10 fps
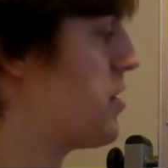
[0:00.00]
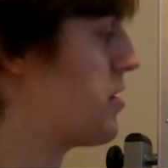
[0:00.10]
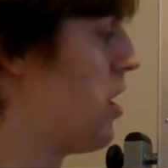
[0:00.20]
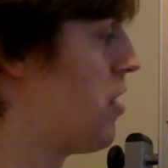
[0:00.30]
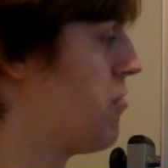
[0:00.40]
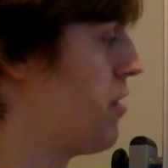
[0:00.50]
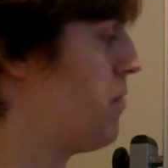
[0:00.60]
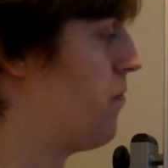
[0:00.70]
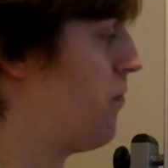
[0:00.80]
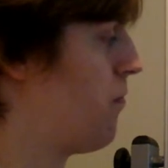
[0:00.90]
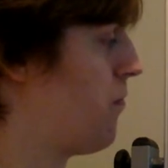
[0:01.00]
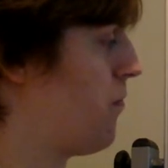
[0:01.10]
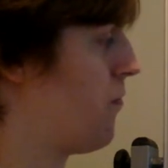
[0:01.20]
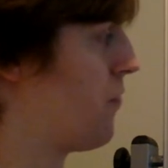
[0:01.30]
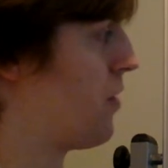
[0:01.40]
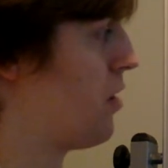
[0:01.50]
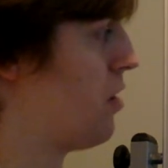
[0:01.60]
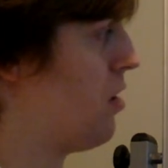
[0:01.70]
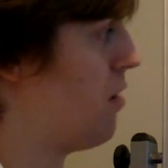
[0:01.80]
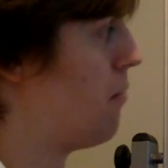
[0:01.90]
is 100,
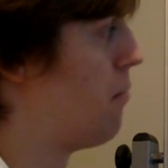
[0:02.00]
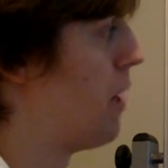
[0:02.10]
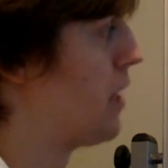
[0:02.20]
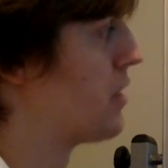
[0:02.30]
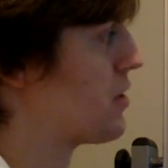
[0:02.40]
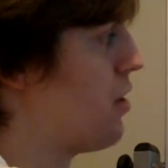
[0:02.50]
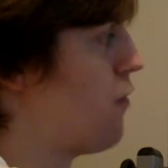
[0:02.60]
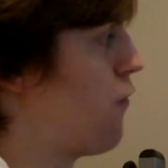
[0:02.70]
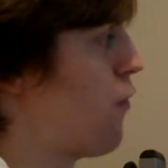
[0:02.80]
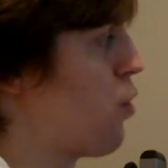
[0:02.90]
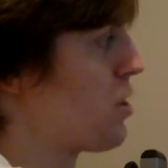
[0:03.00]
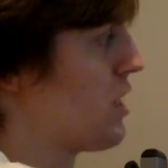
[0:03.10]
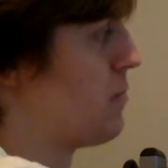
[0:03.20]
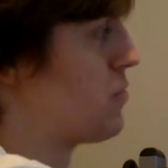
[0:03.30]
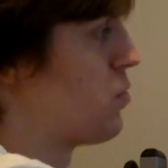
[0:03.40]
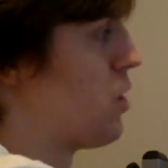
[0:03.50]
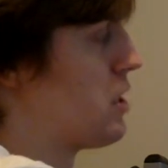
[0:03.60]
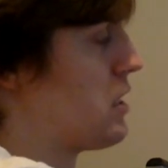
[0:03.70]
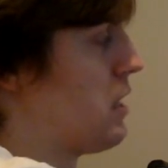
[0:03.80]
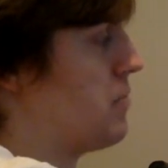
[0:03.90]
minus 4 times 1
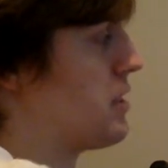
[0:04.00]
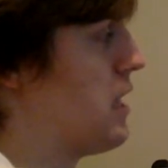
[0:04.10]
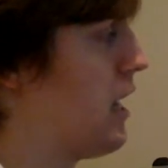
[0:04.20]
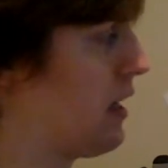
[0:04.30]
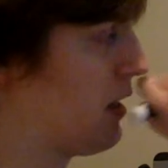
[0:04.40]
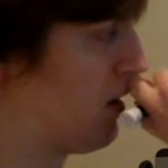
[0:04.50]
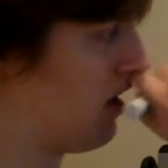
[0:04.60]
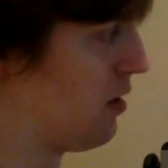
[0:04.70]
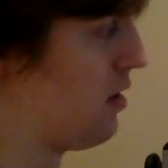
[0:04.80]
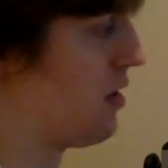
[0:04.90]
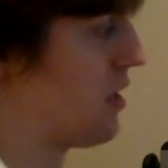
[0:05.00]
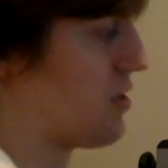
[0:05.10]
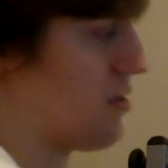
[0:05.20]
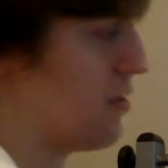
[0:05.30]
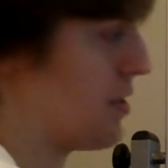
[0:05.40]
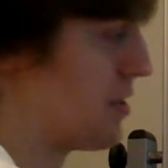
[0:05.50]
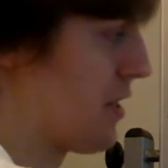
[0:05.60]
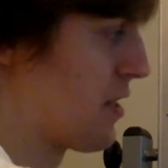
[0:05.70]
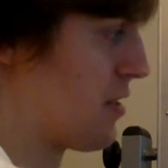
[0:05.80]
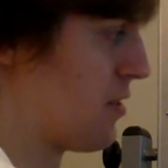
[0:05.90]
times 9, that's
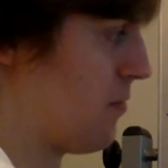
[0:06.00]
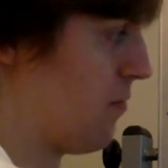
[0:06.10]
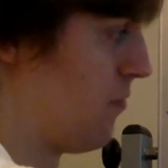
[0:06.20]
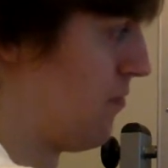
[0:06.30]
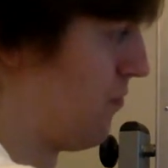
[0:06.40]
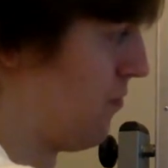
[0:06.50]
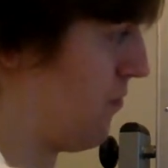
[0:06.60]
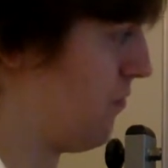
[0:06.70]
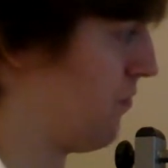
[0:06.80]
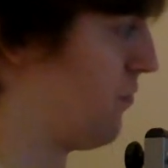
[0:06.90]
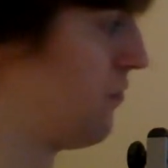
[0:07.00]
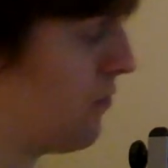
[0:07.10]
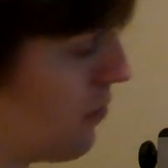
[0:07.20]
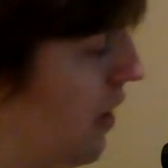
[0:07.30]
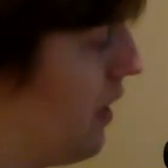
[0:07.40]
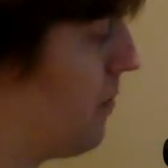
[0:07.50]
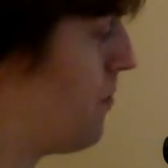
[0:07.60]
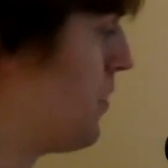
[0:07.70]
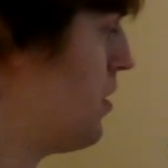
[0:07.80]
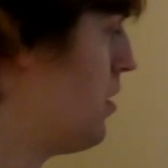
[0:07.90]
36. Okay,
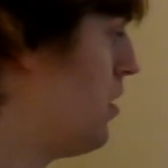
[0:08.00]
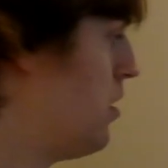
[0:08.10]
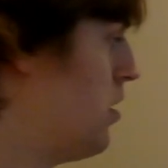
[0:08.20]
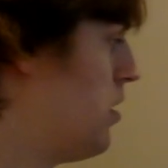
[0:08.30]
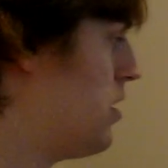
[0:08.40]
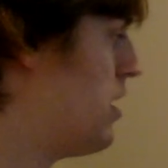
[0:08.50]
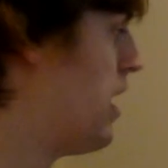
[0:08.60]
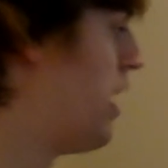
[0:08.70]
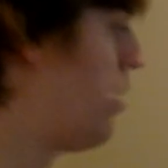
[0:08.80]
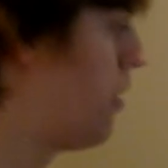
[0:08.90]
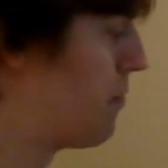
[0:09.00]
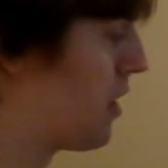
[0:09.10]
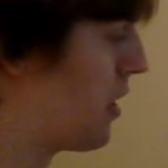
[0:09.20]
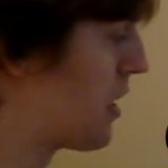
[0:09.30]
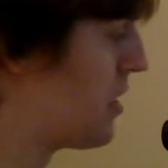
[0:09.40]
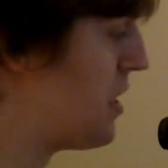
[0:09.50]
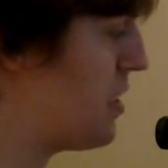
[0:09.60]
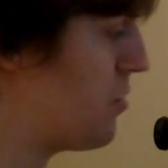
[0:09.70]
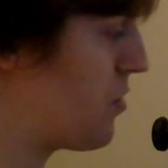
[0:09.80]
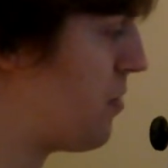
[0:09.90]
now I'm going to
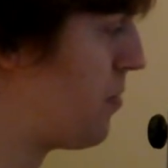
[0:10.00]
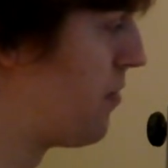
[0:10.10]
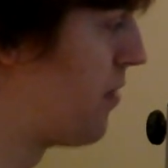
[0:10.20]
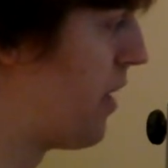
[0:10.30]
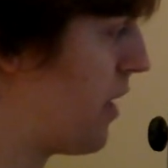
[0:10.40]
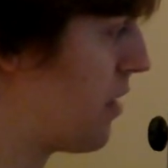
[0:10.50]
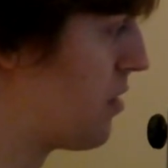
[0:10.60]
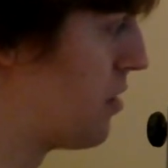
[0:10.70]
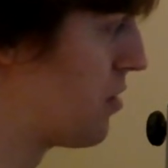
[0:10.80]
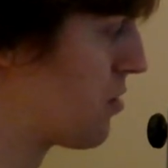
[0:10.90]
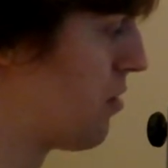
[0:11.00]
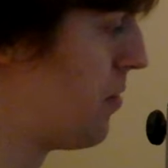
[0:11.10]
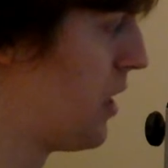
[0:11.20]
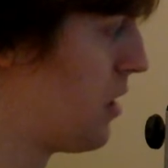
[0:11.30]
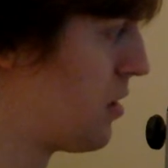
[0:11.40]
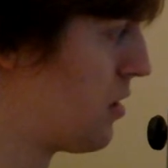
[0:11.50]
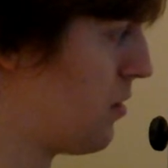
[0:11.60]
continue simplifying the discriminant.